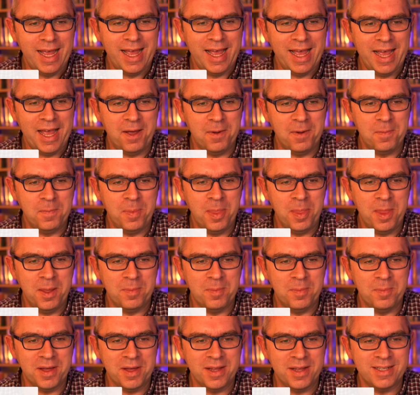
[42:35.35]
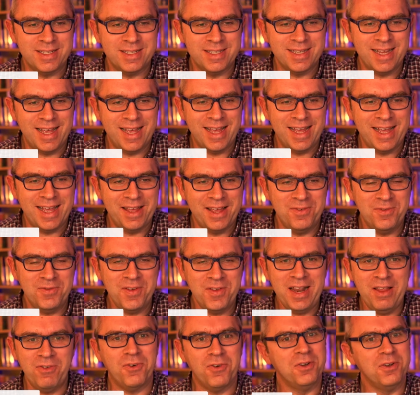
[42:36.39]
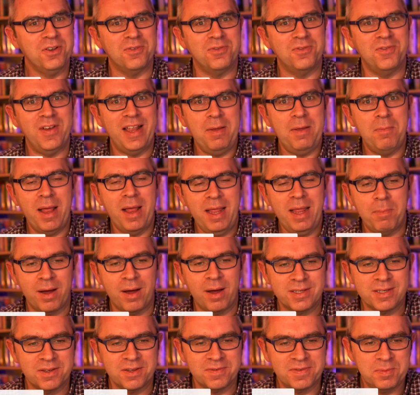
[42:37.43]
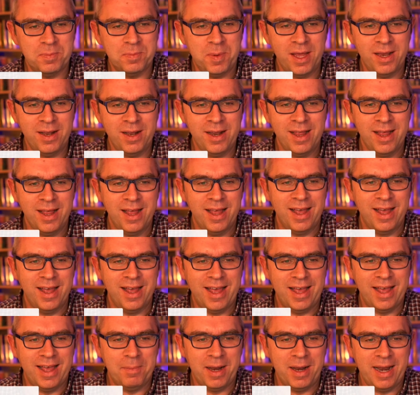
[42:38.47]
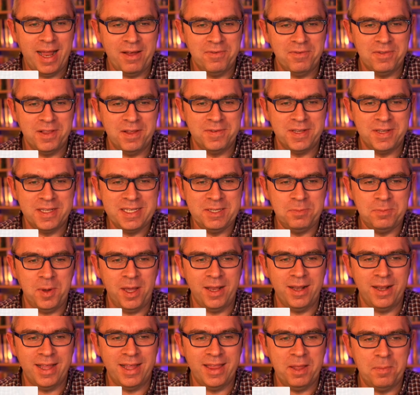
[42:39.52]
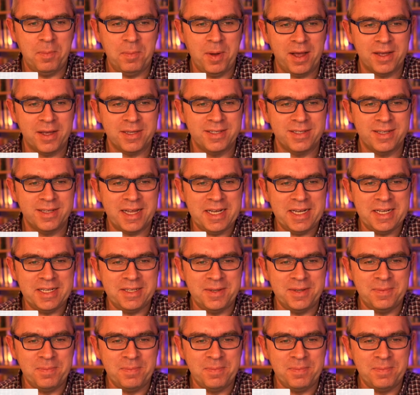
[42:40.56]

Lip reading: But very fond of very many parts of Spain, and have lived in Spain in the past, Darren.